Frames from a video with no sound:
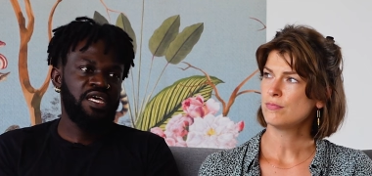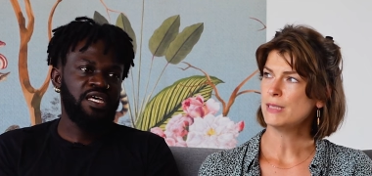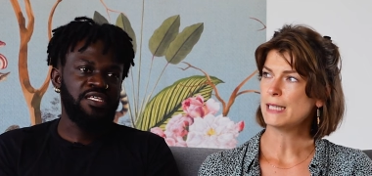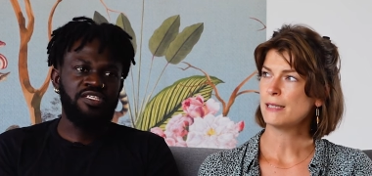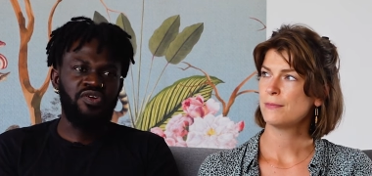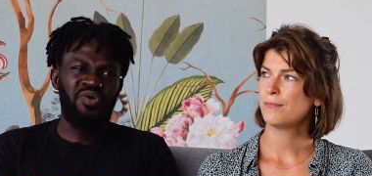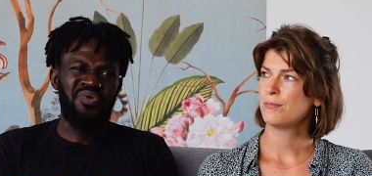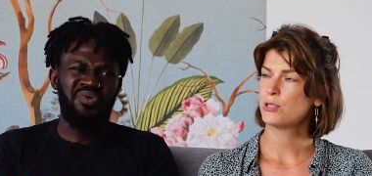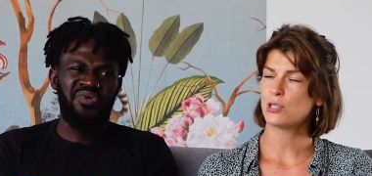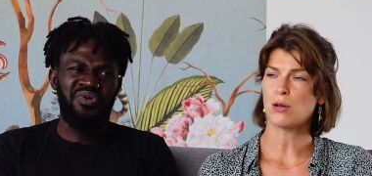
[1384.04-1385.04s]
Speaker 1: Yeah. You know,
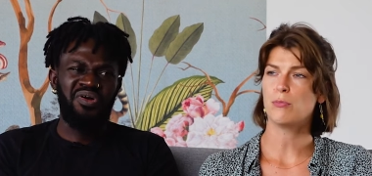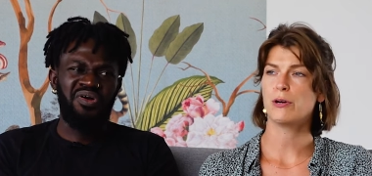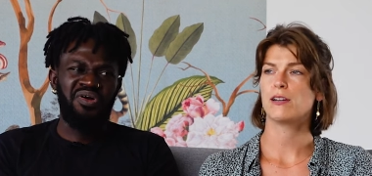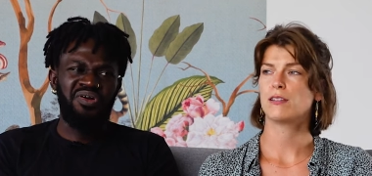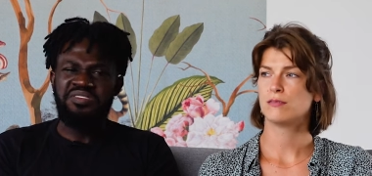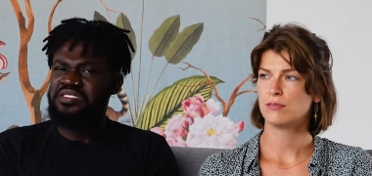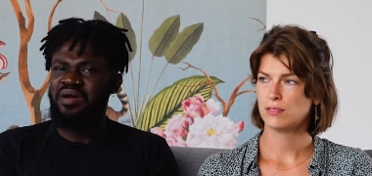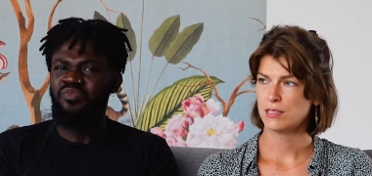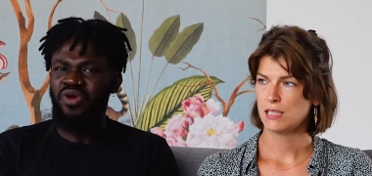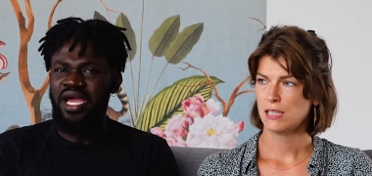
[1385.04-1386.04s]
Speaker 2: somewhere.
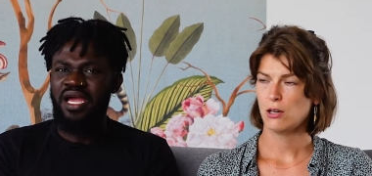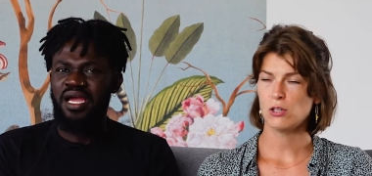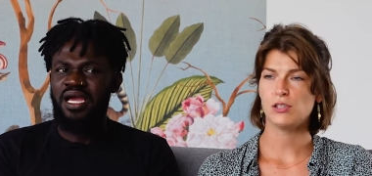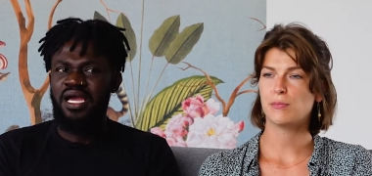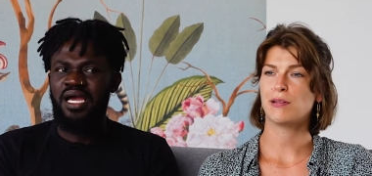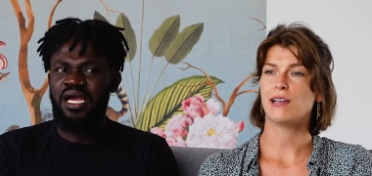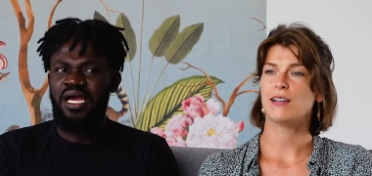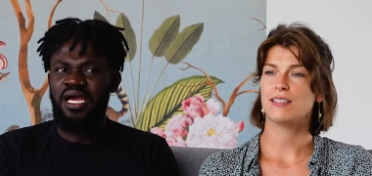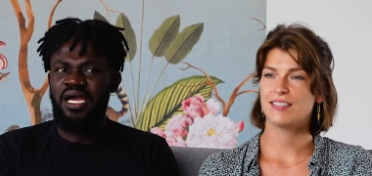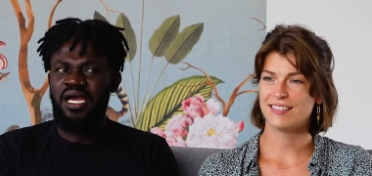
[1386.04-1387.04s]
Somewhere on the
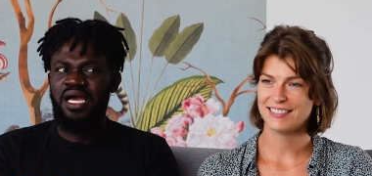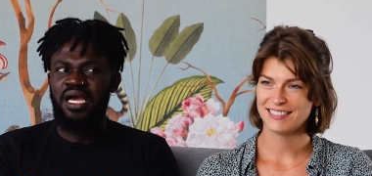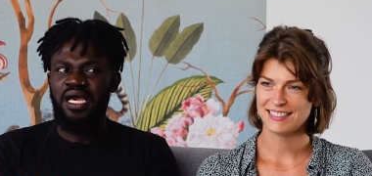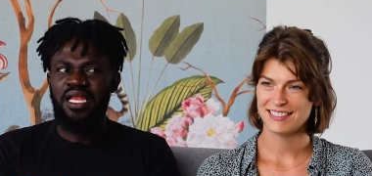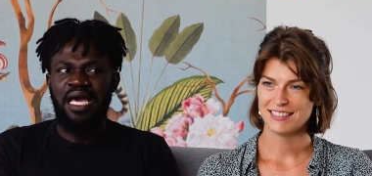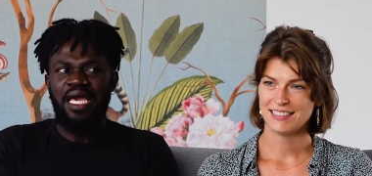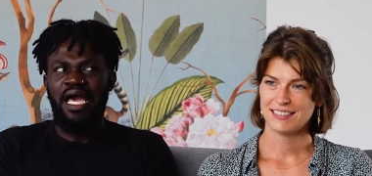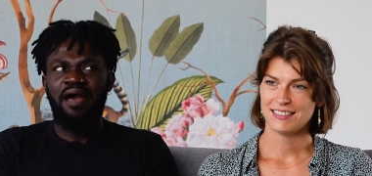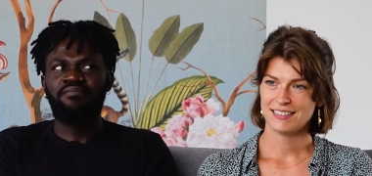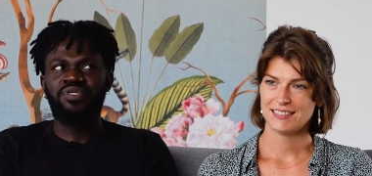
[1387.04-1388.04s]
planet
Speaker 1: like
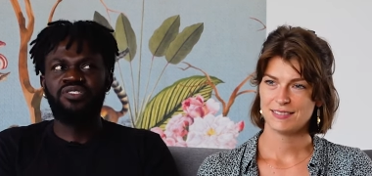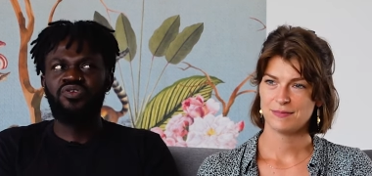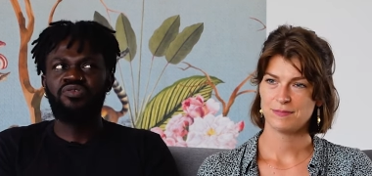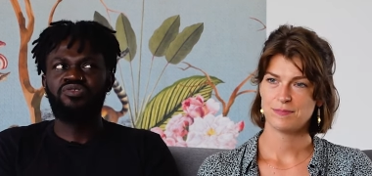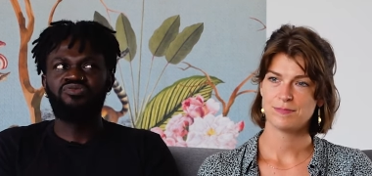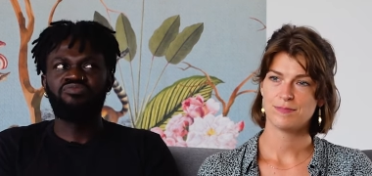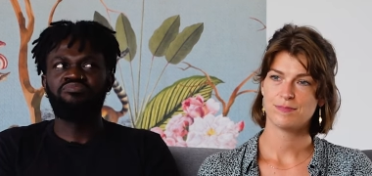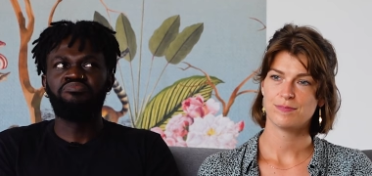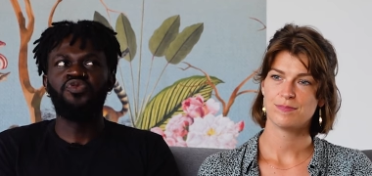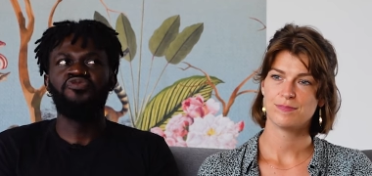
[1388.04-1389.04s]
I'm just going to
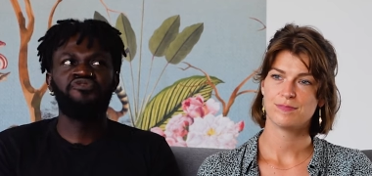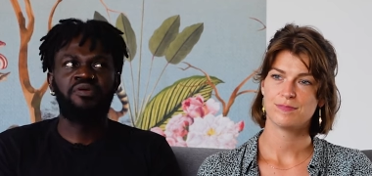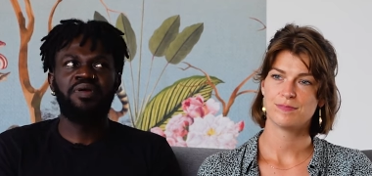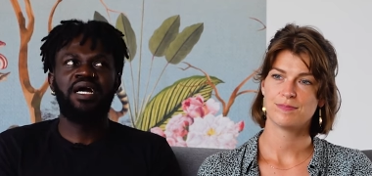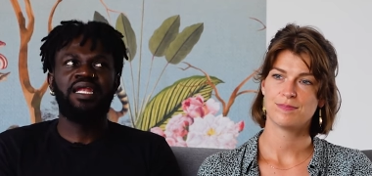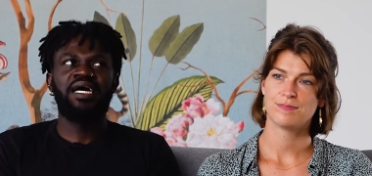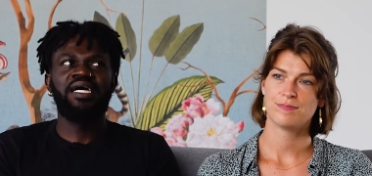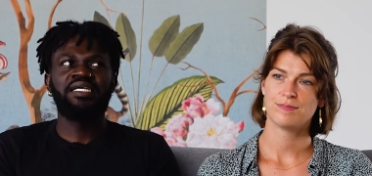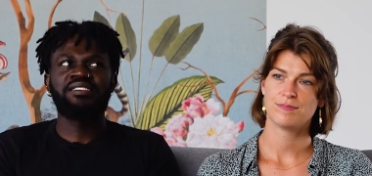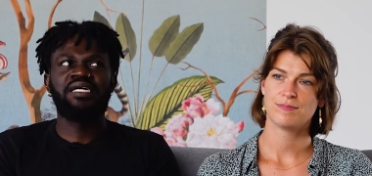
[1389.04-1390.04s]
move from
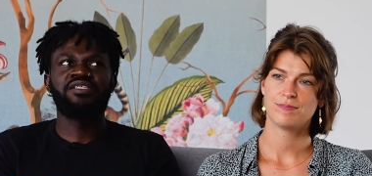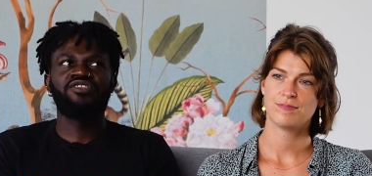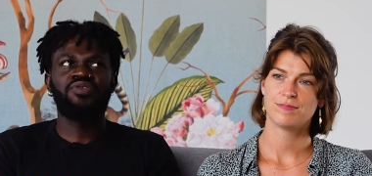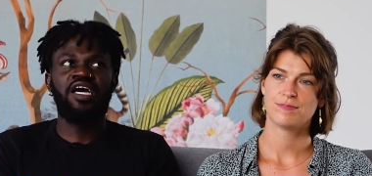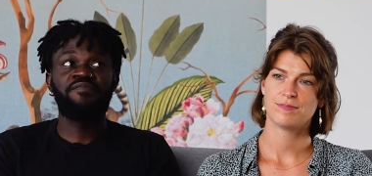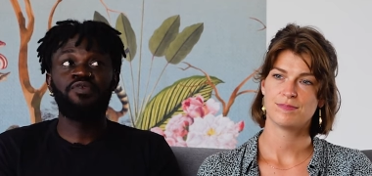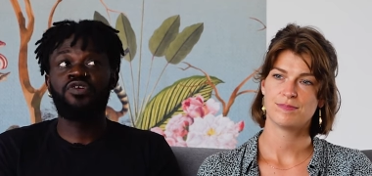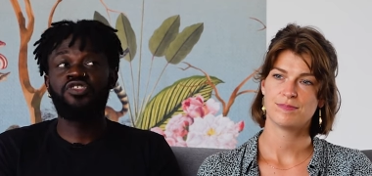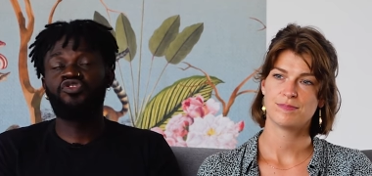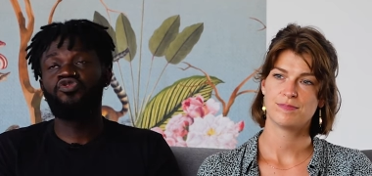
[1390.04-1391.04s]
Ghana and start a new life
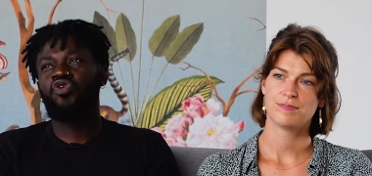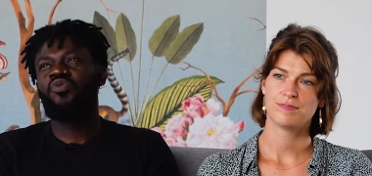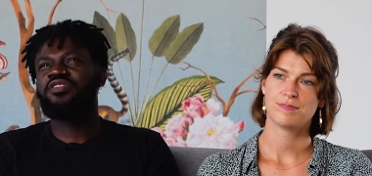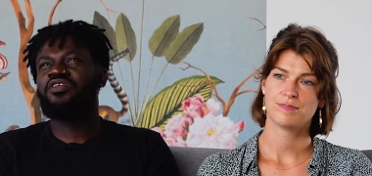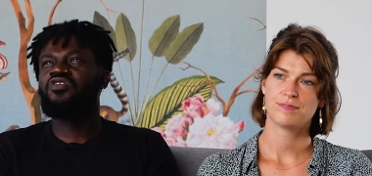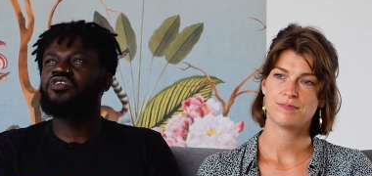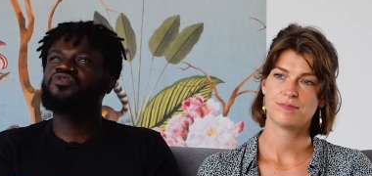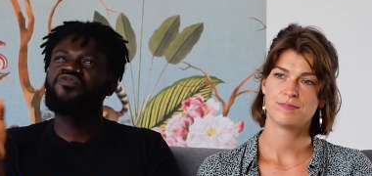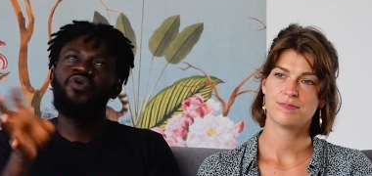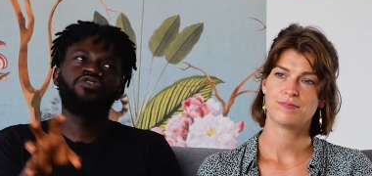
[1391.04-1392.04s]
because you go with a lot
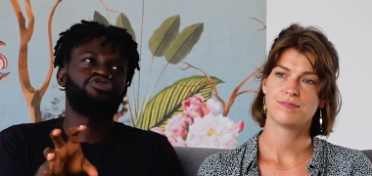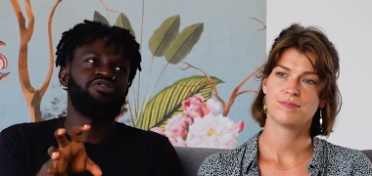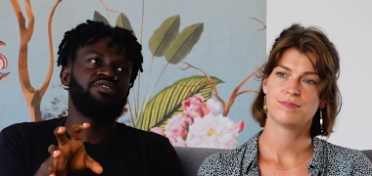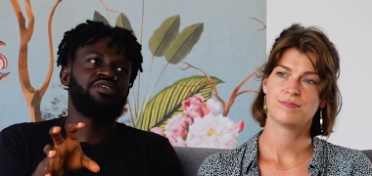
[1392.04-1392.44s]
of caution